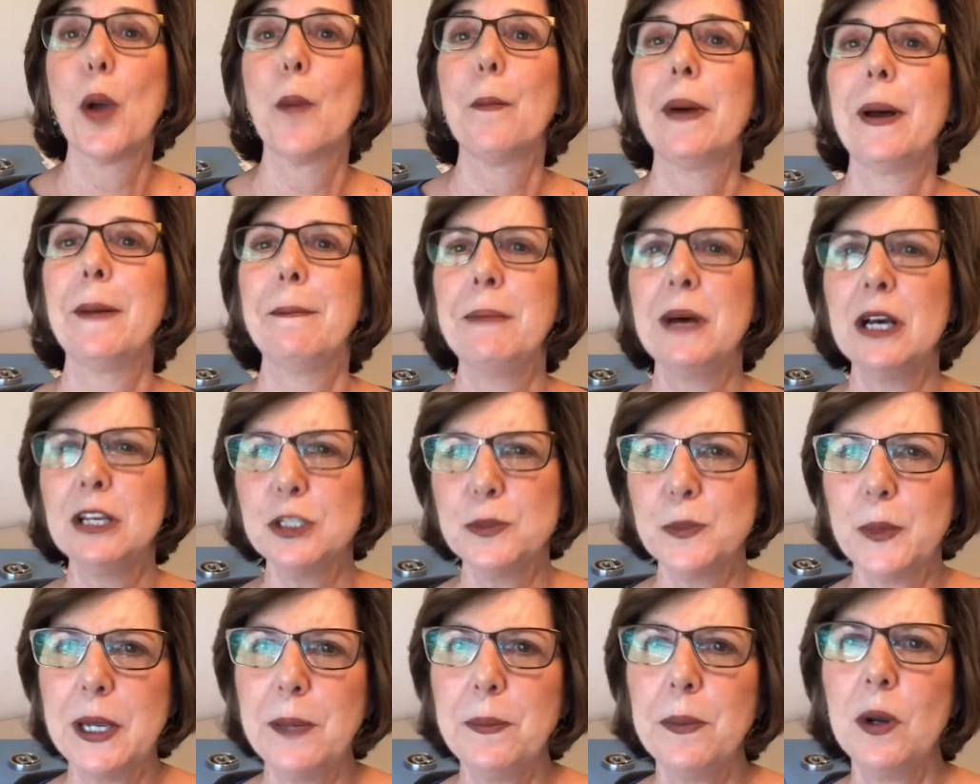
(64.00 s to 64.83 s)
But
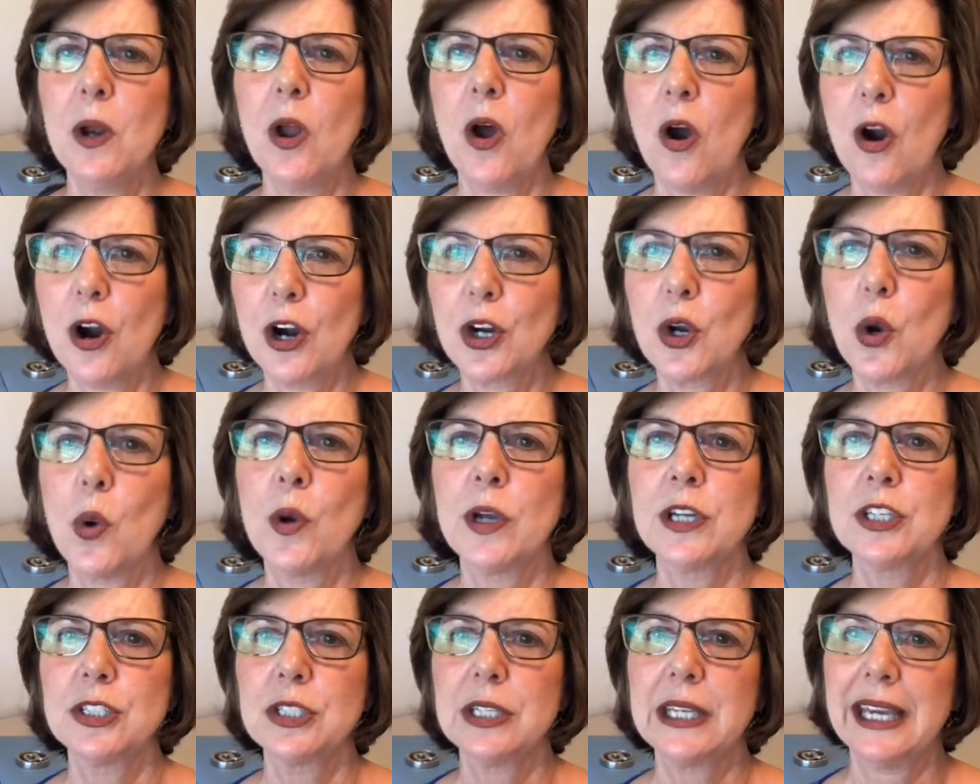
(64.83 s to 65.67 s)
most people are
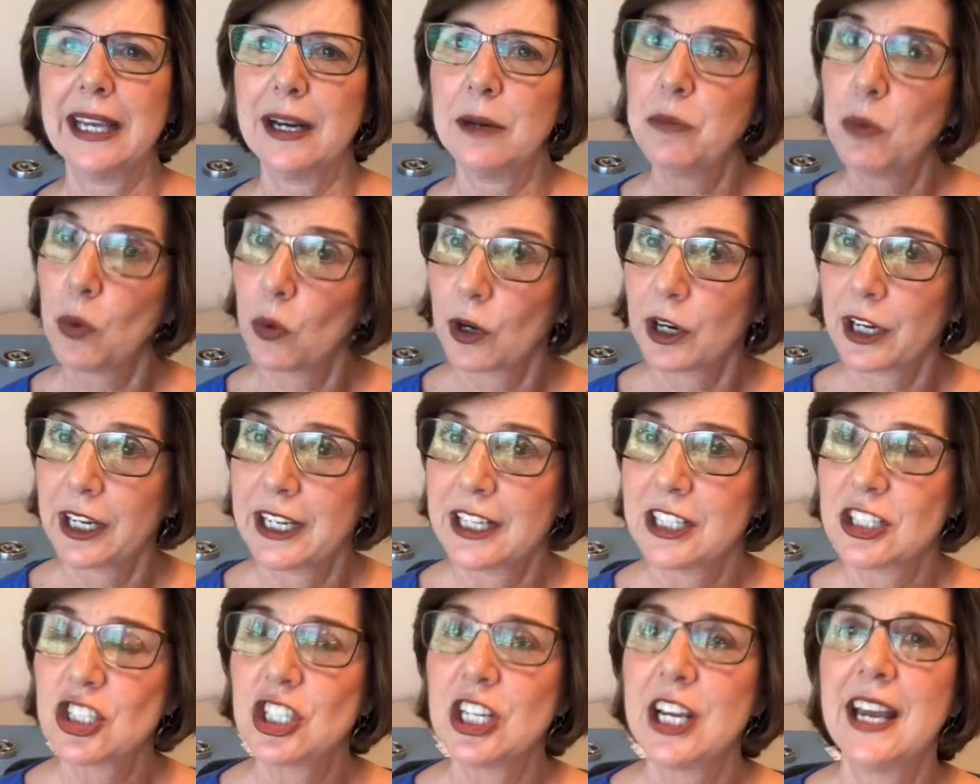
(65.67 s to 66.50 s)
going to get a
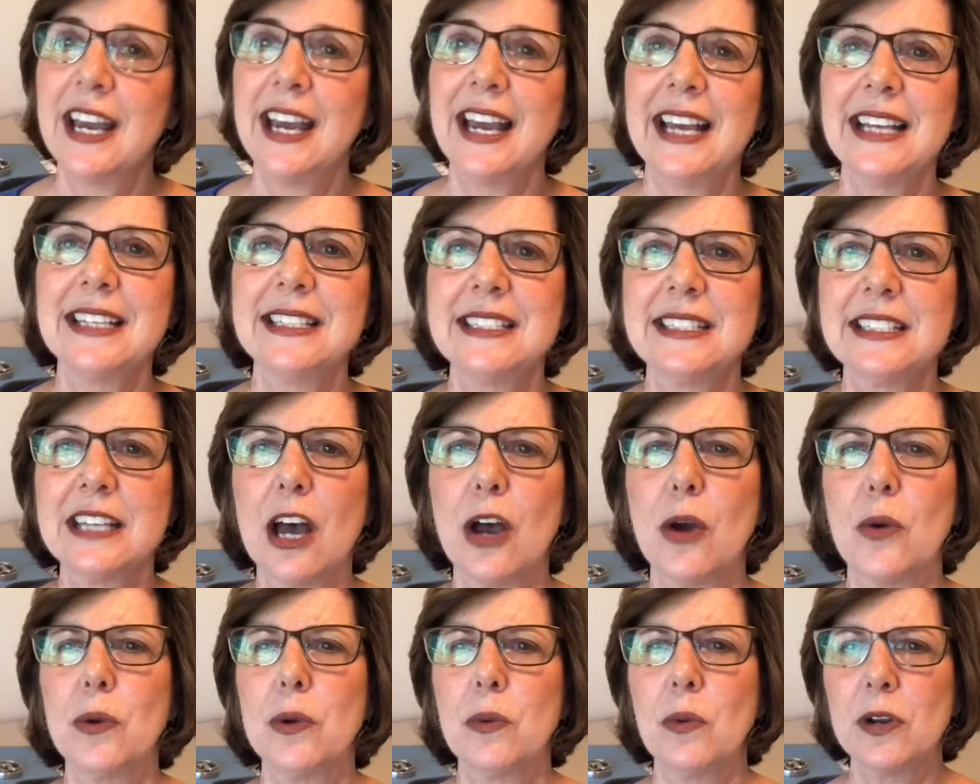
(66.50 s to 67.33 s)
mortgage, and
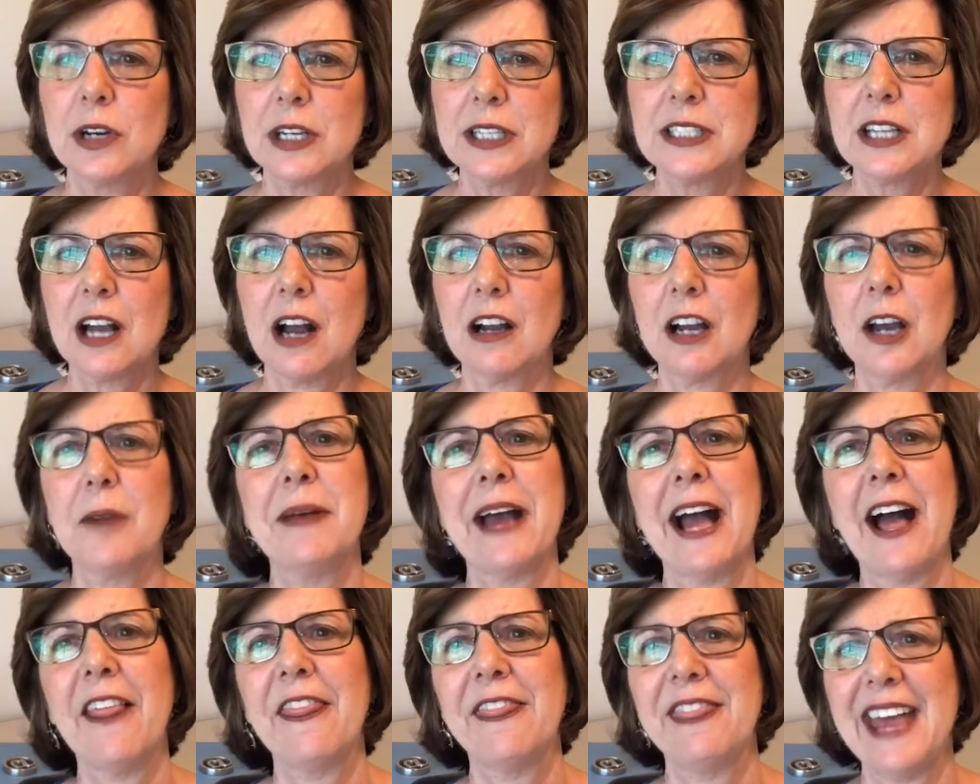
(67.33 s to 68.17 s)
so we want to talk
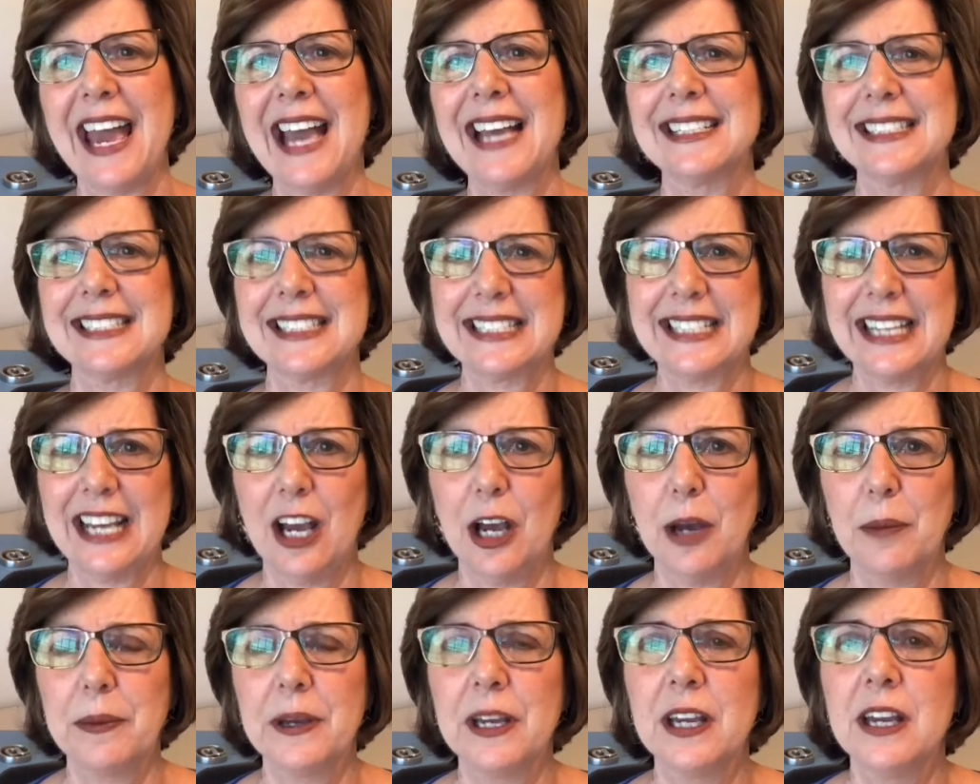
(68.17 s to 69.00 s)
about that
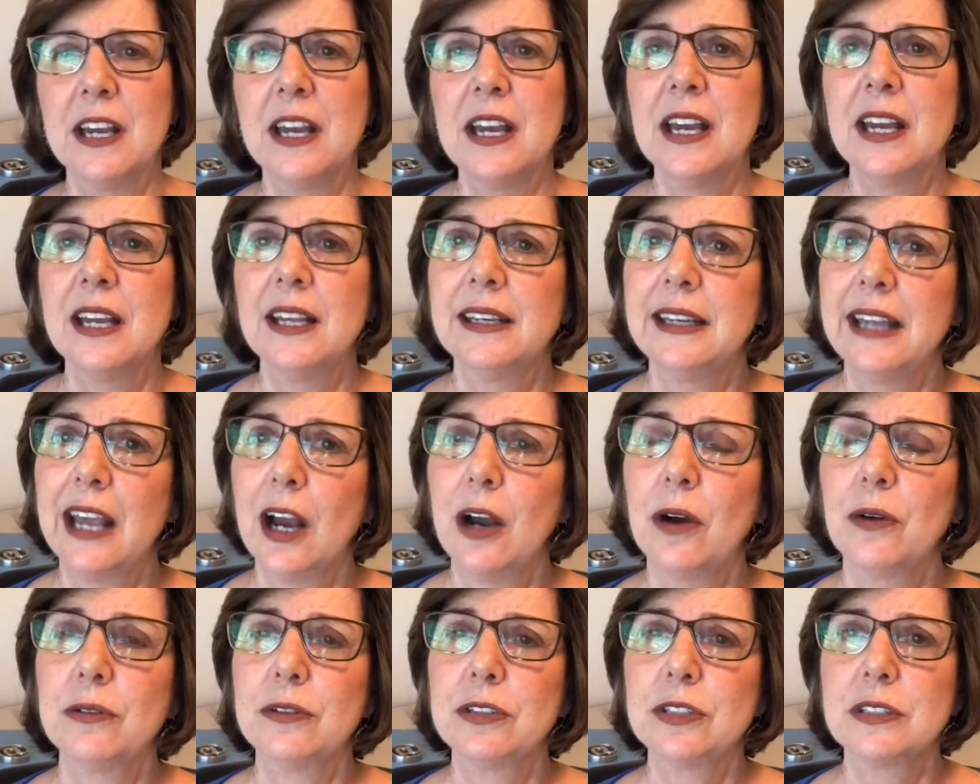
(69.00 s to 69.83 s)
step.
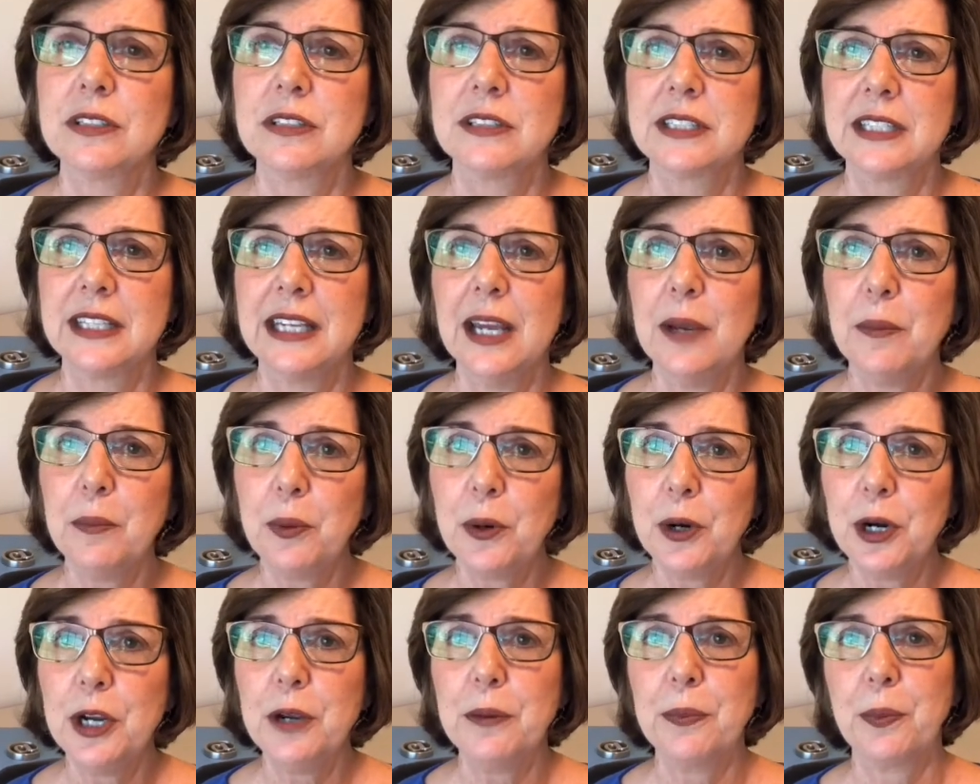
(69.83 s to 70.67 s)
Now, to get
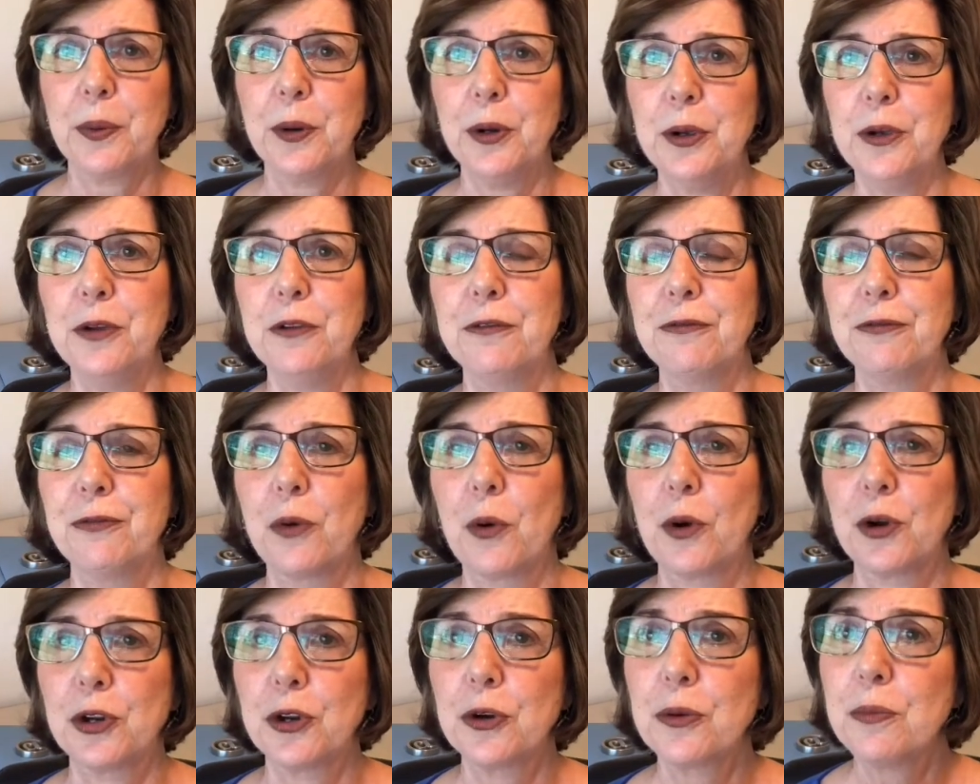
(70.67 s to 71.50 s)
pre-approved for
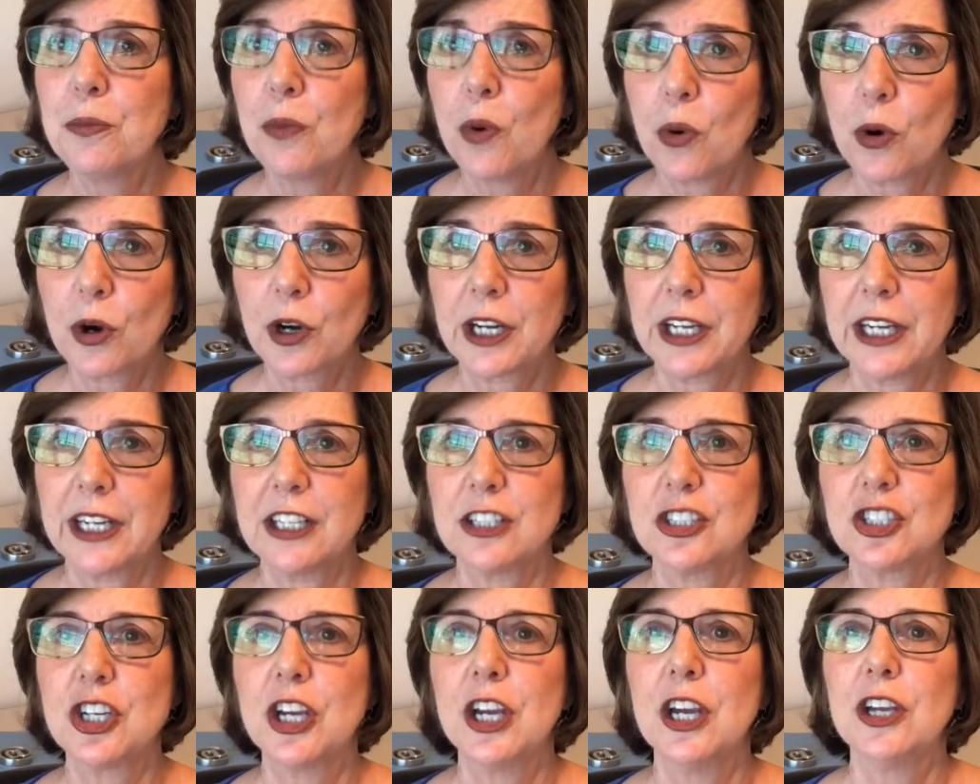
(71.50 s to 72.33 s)
your
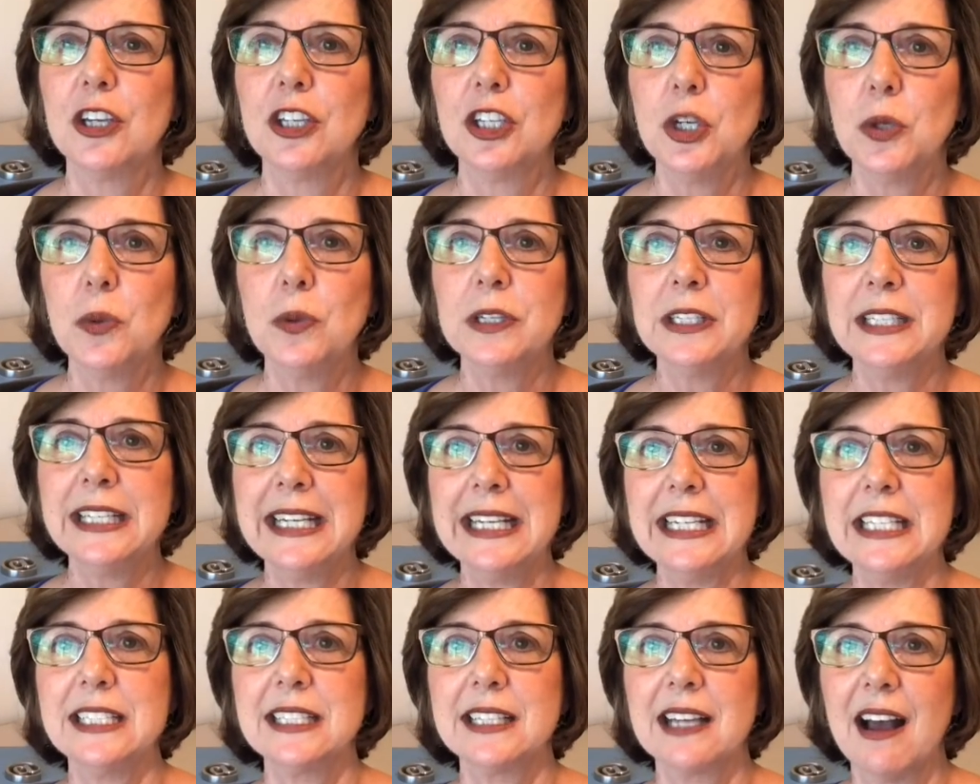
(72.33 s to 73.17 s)
mortgage, you will
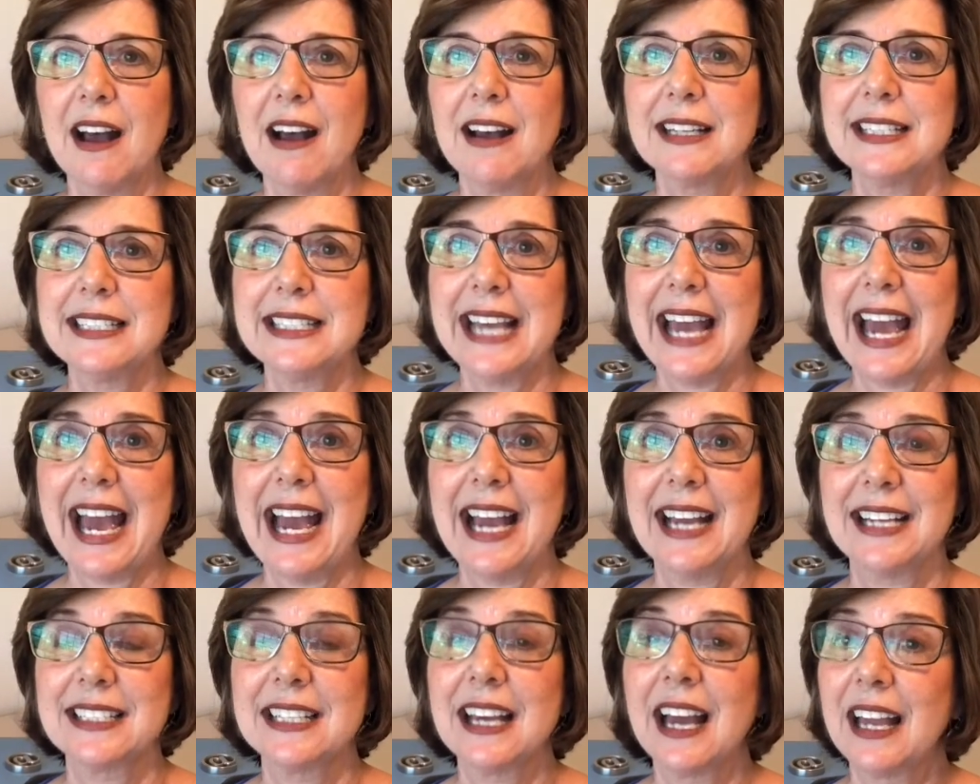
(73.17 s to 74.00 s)
need to
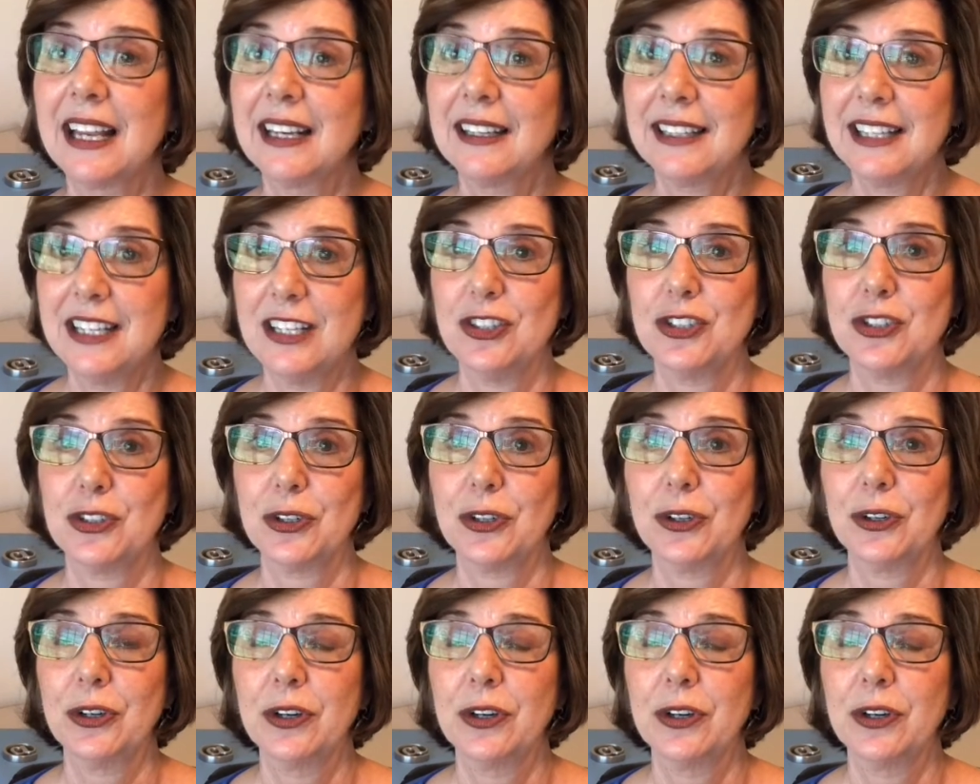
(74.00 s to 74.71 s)
contact a lender.